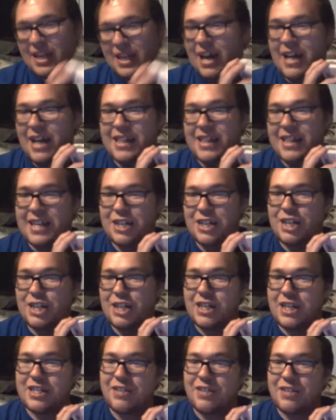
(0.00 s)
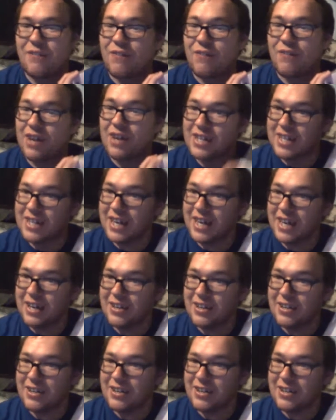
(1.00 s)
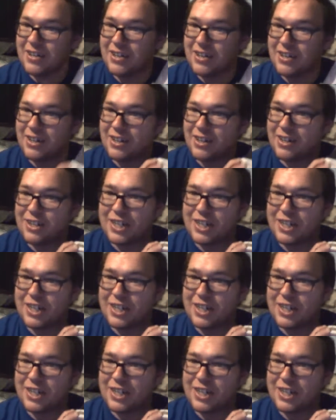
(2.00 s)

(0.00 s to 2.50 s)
Now, I think she is a fun character.